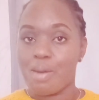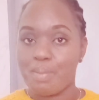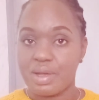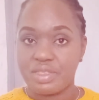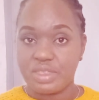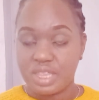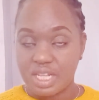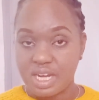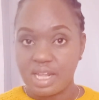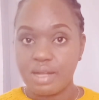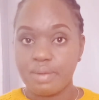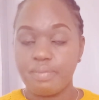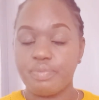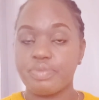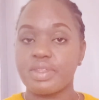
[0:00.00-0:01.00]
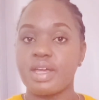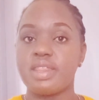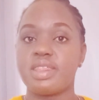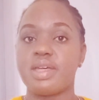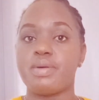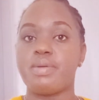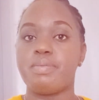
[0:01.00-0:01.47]
number 3.
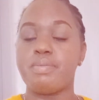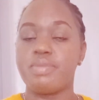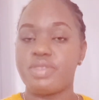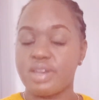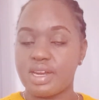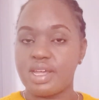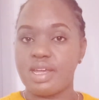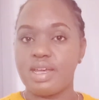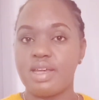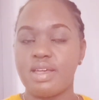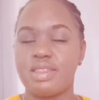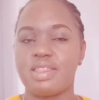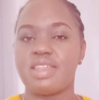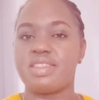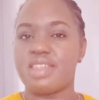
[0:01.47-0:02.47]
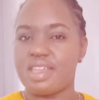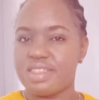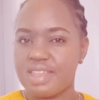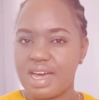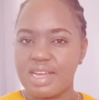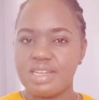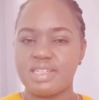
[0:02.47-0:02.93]

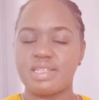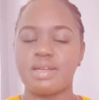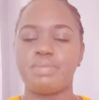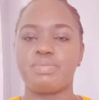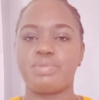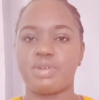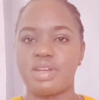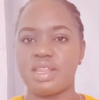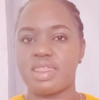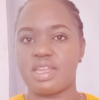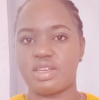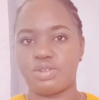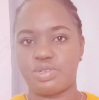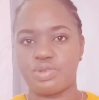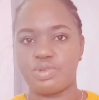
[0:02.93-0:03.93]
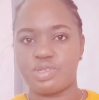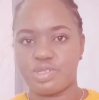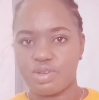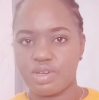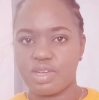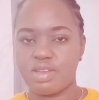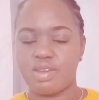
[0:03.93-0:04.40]
The third product that you should
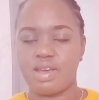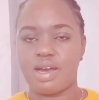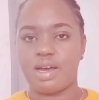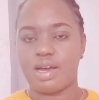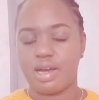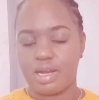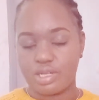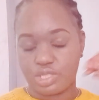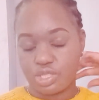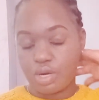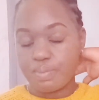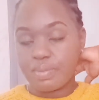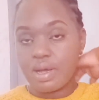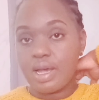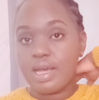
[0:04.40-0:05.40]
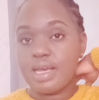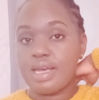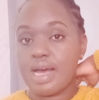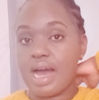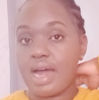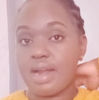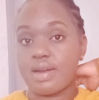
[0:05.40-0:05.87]
stock in your shop
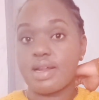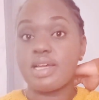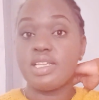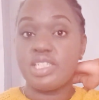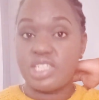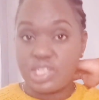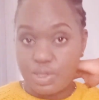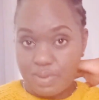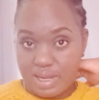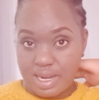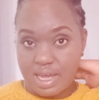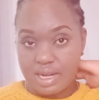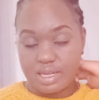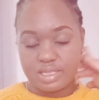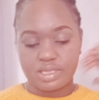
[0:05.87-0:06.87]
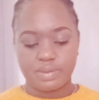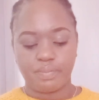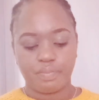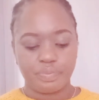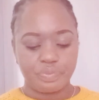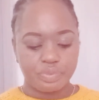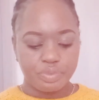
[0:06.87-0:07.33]
are jewelries.
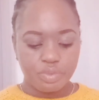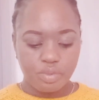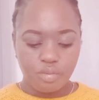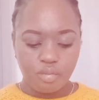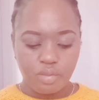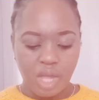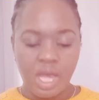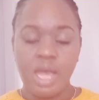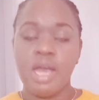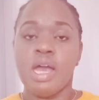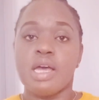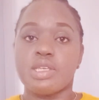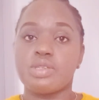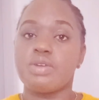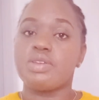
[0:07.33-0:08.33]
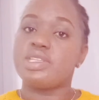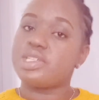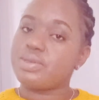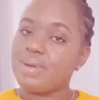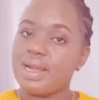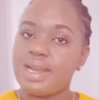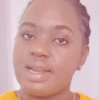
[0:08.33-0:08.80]
So
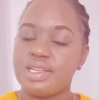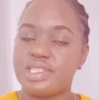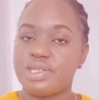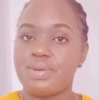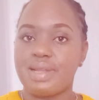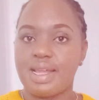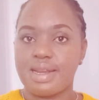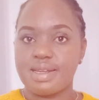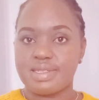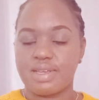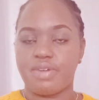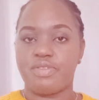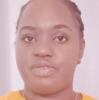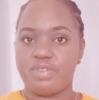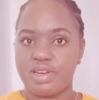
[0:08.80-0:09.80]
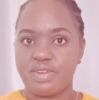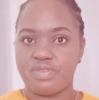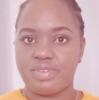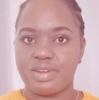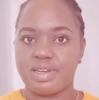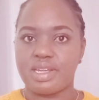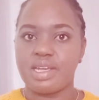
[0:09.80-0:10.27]
jewelries are
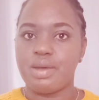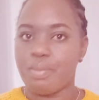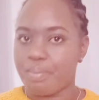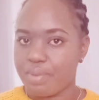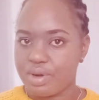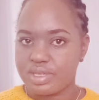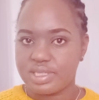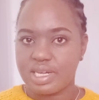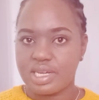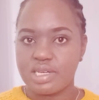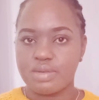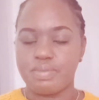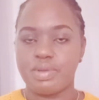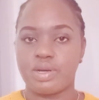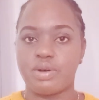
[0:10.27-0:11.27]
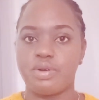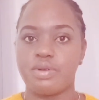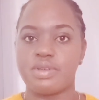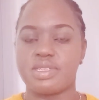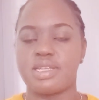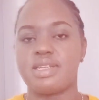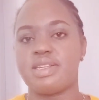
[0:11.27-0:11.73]
very important,
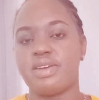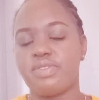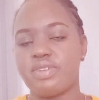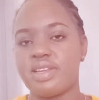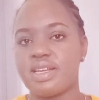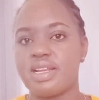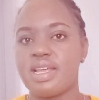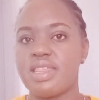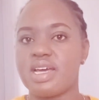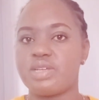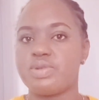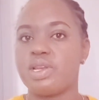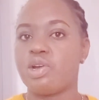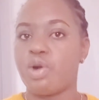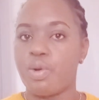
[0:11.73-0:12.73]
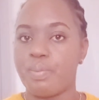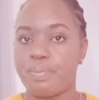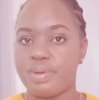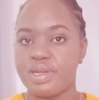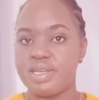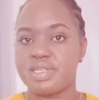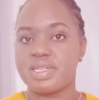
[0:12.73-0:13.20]
because definitely that will
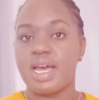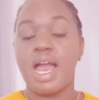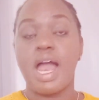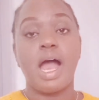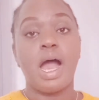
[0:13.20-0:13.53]
complete